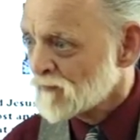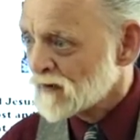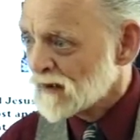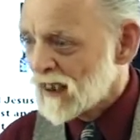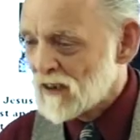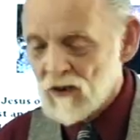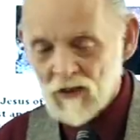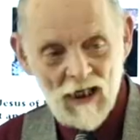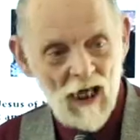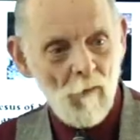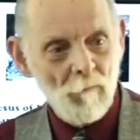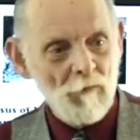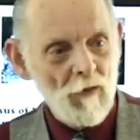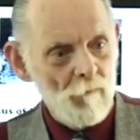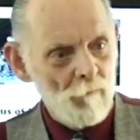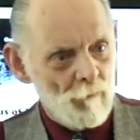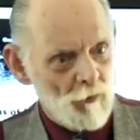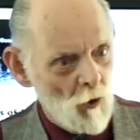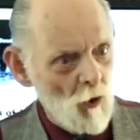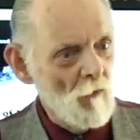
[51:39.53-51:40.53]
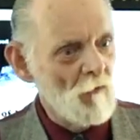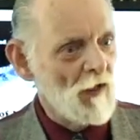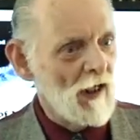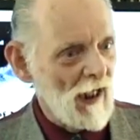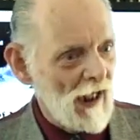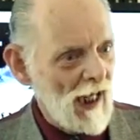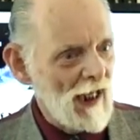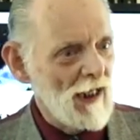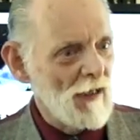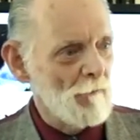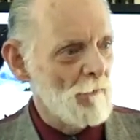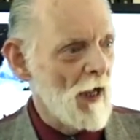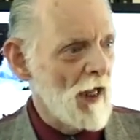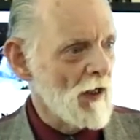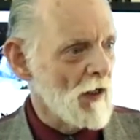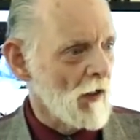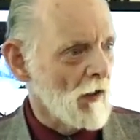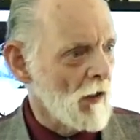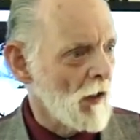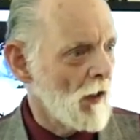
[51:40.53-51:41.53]
and you kept improving and getting
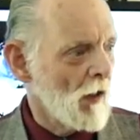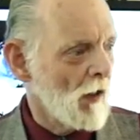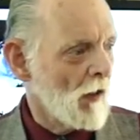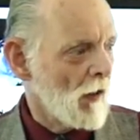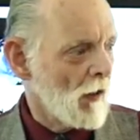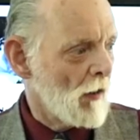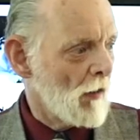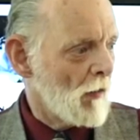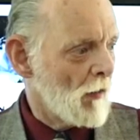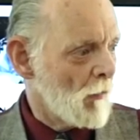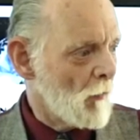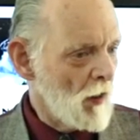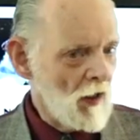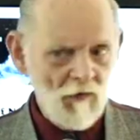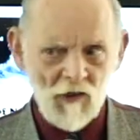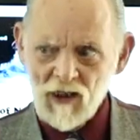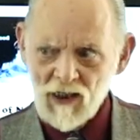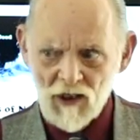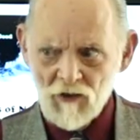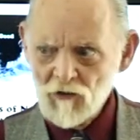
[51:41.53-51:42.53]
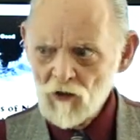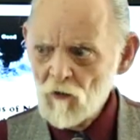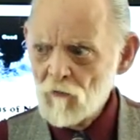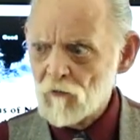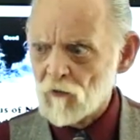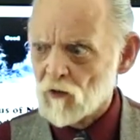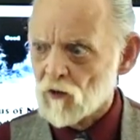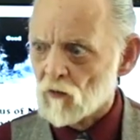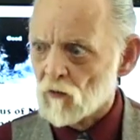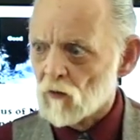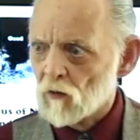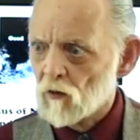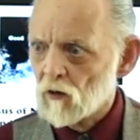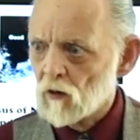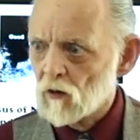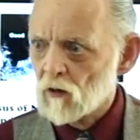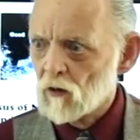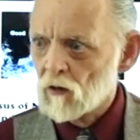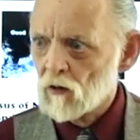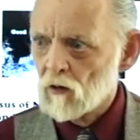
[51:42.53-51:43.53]
better, what do you think he'd do for you?
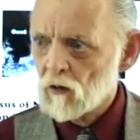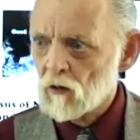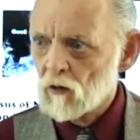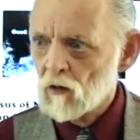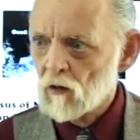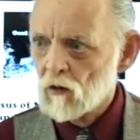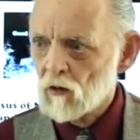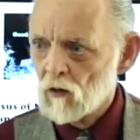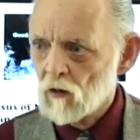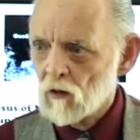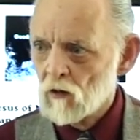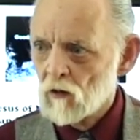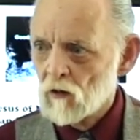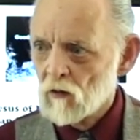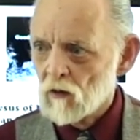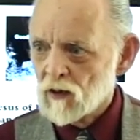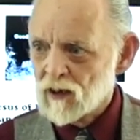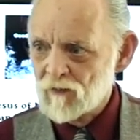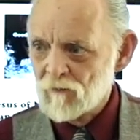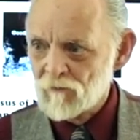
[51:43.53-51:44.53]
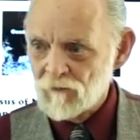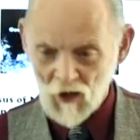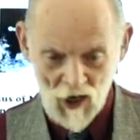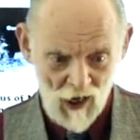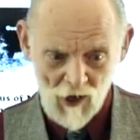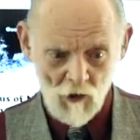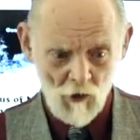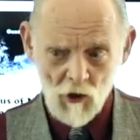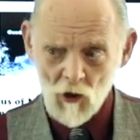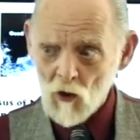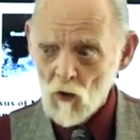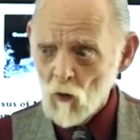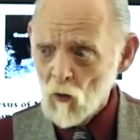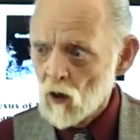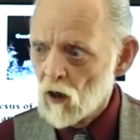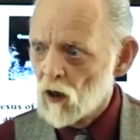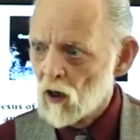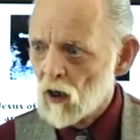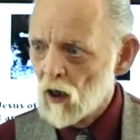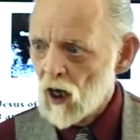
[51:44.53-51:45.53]
Fire
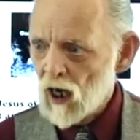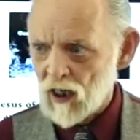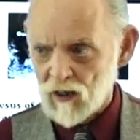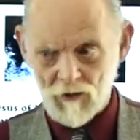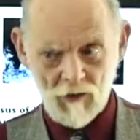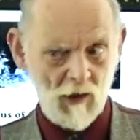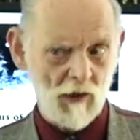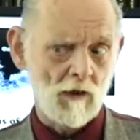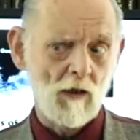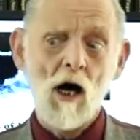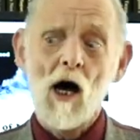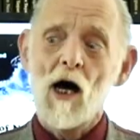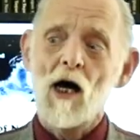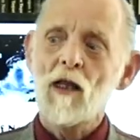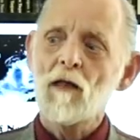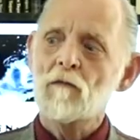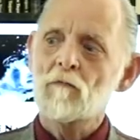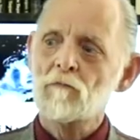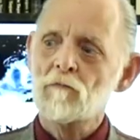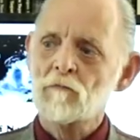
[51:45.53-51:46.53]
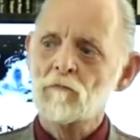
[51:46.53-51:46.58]
you? I think not.